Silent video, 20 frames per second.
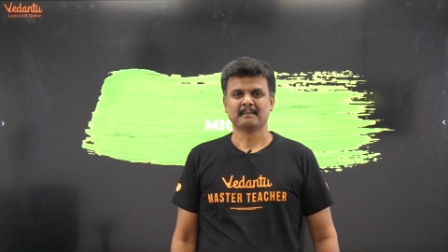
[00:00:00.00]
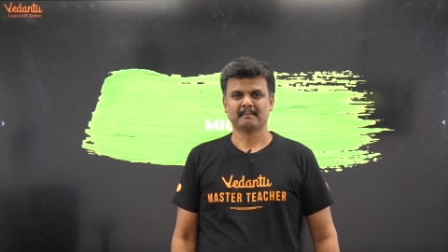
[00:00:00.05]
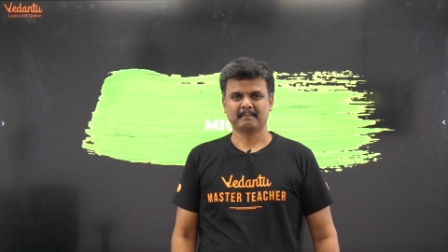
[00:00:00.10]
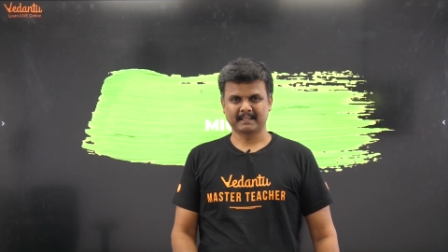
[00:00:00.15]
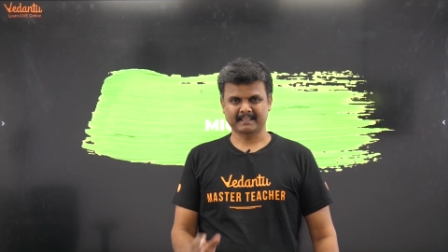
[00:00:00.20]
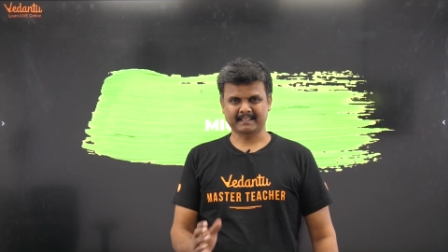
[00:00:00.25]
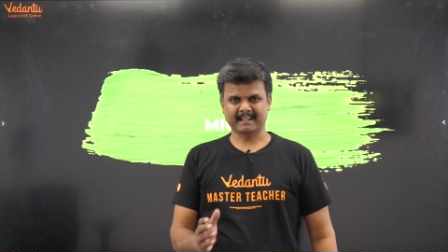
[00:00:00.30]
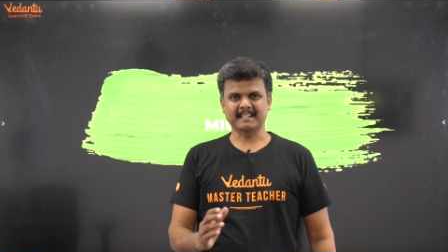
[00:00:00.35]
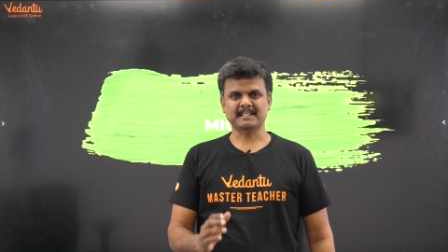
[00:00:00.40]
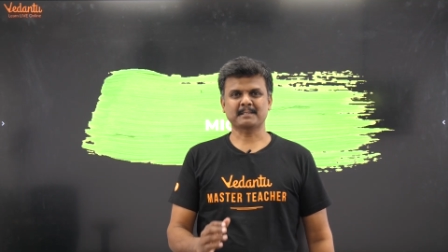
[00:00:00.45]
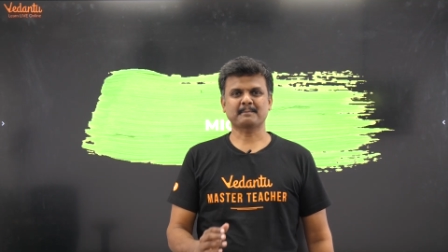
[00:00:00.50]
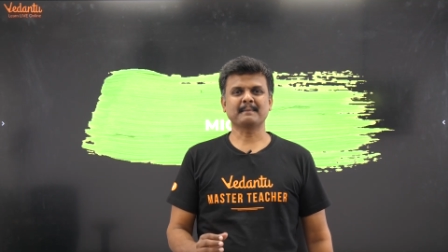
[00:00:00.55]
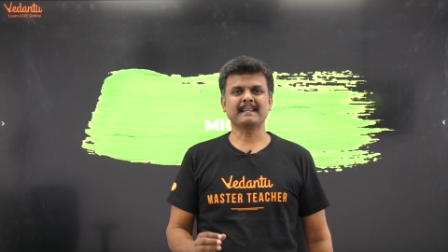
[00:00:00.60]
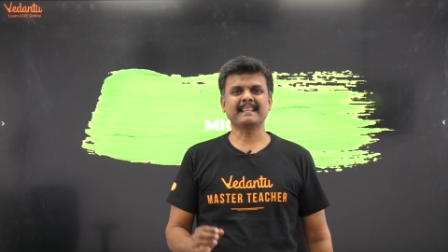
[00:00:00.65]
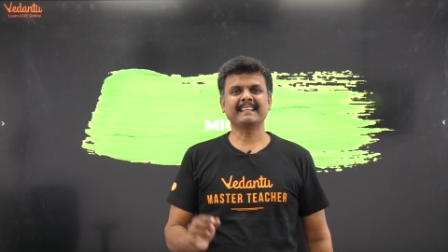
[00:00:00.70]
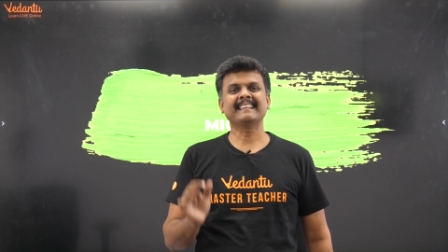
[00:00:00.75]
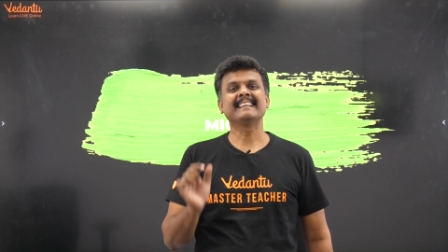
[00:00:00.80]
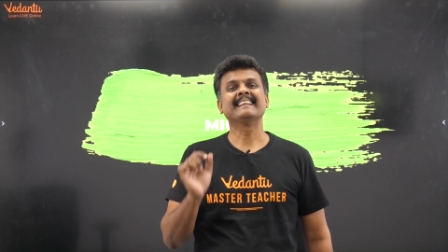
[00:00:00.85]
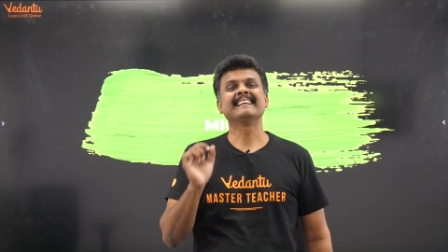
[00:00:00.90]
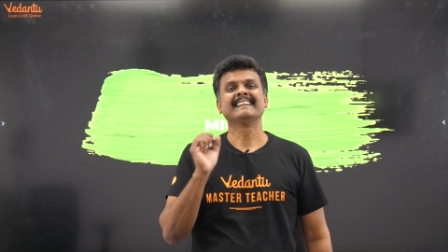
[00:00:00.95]
but trust
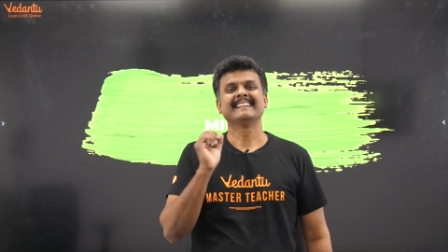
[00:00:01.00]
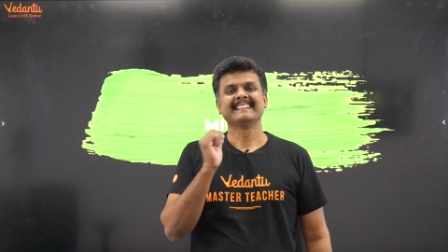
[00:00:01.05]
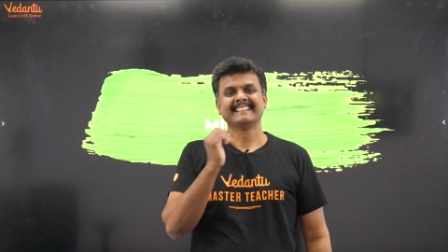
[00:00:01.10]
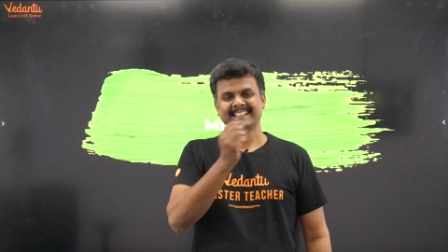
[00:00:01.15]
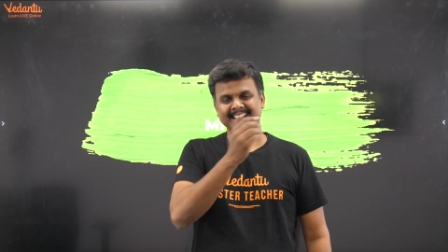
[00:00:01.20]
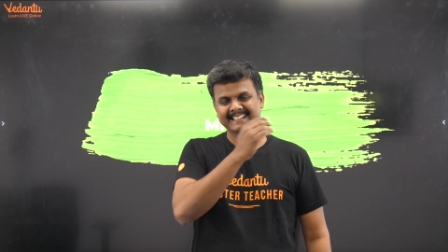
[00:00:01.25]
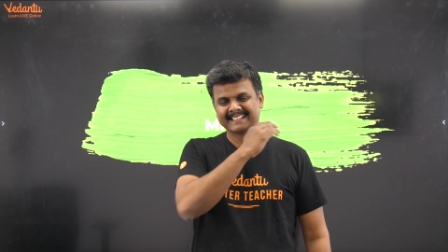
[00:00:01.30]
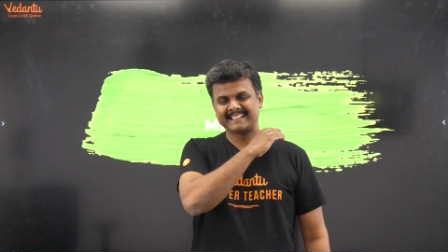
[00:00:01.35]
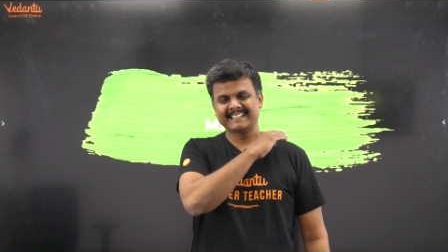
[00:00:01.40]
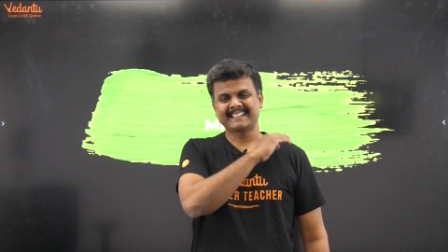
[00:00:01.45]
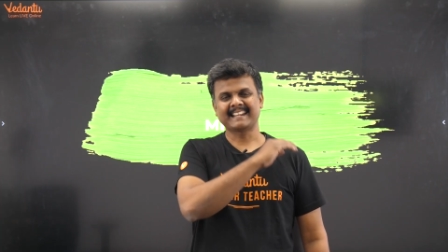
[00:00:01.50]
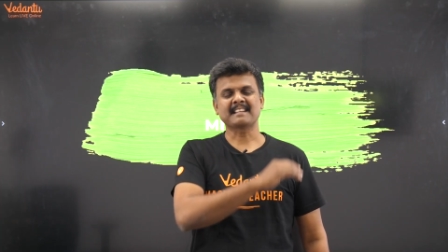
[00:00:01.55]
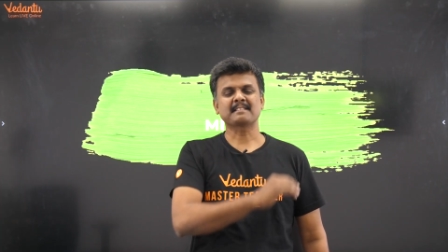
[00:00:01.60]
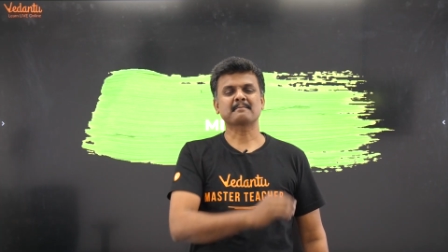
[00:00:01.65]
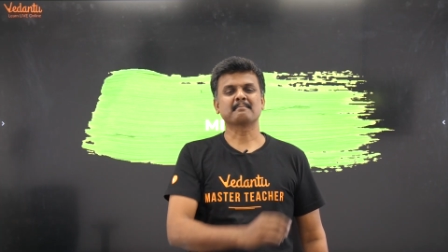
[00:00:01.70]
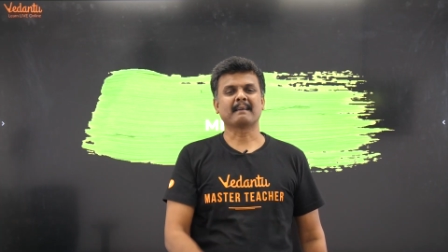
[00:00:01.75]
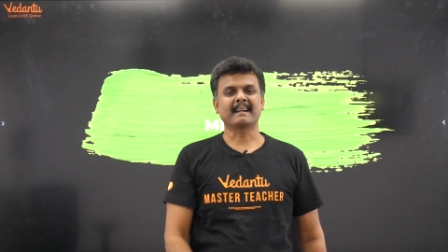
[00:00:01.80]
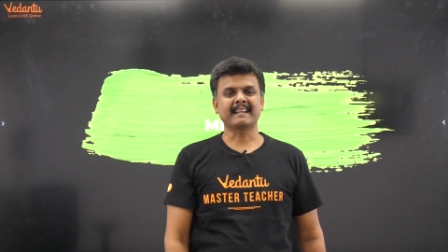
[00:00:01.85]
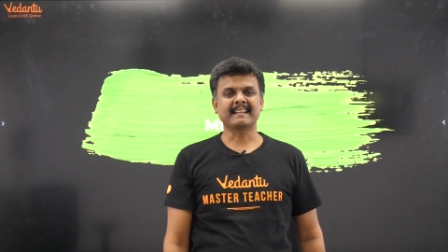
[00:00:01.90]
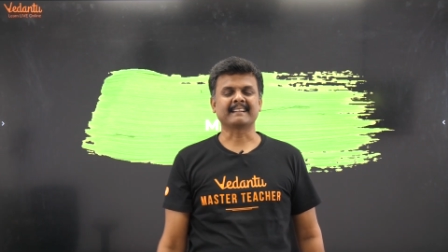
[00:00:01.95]
me, it
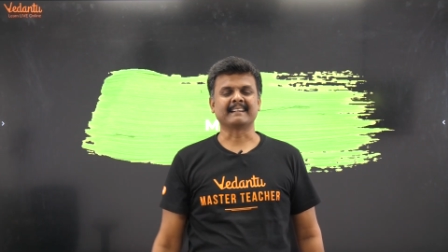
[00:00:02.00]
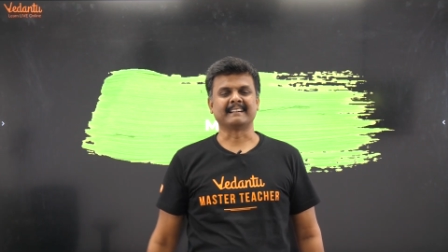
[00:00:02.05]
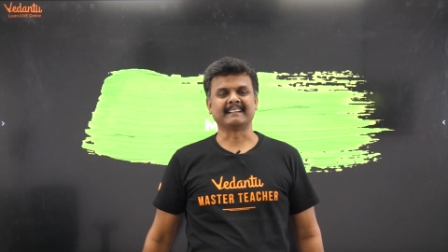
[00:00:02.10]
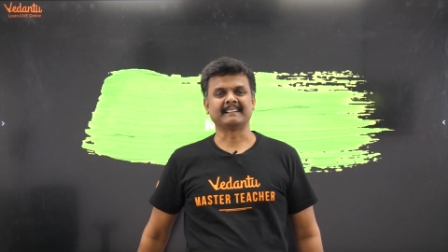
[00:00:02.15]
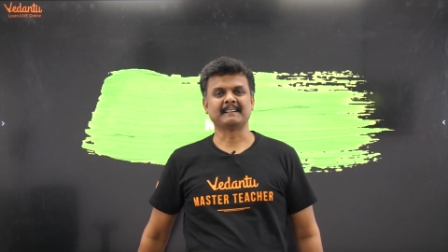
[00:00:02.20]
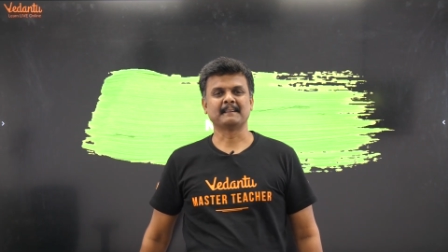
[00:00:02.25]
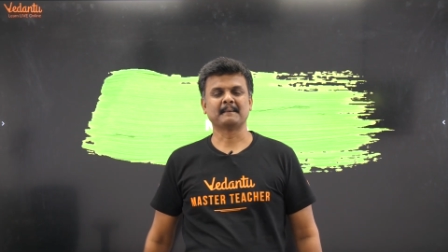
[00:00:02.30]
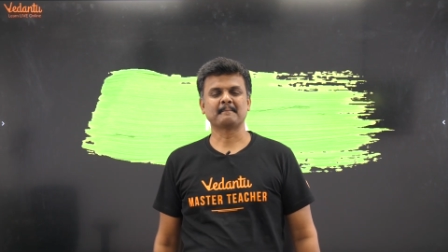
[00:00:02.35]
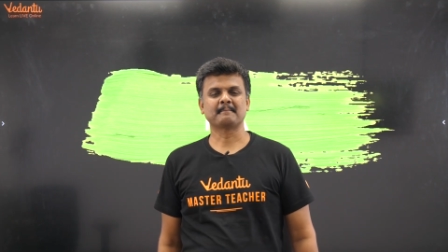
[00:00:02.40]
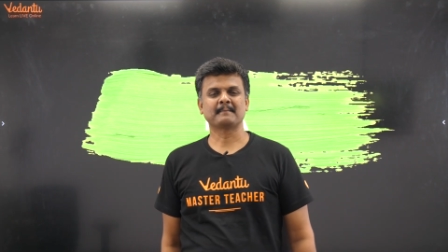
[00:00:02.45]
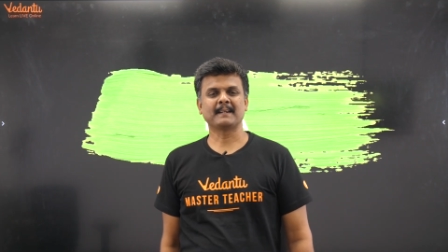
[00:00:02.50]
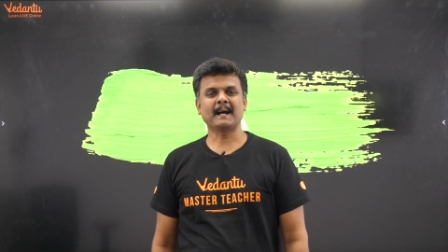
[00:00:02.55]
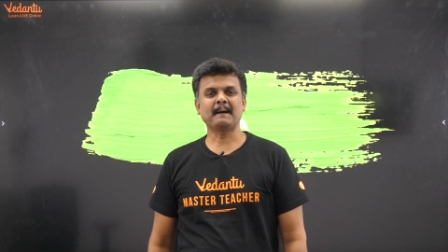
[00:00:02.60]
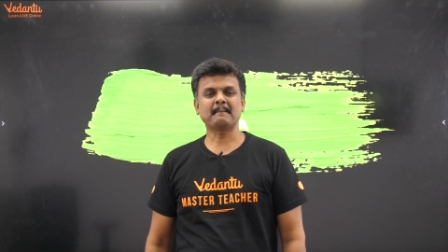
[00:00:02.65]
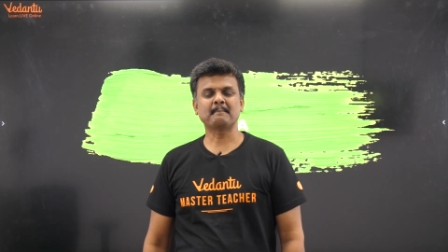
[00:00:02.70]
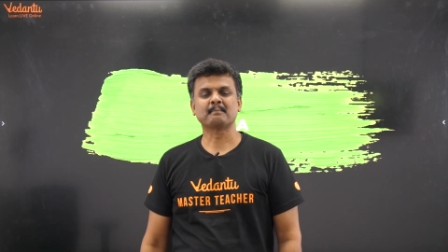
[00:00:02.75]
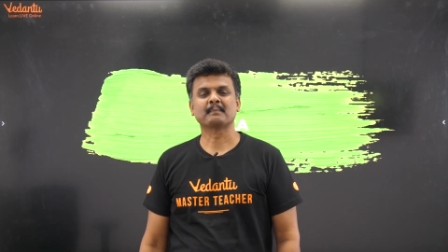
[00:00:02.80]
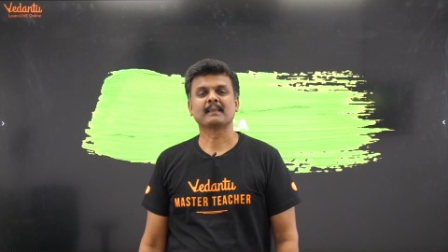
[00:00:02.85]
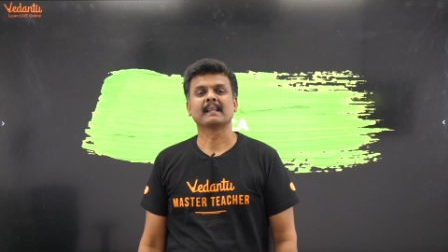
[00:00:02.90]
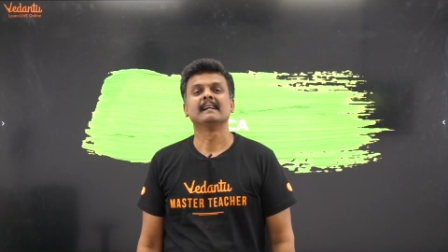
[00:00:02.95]
has mica, yeah?